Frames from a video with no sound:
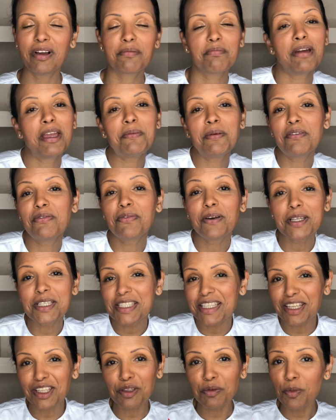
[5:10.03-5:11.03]
Maybe
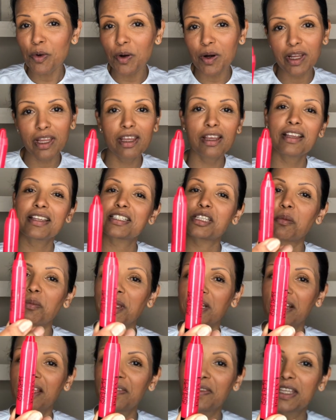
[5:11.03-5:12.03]
first thing in the morning,
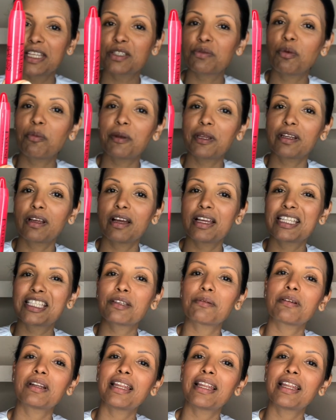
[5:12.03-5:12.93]
something like this would be nice.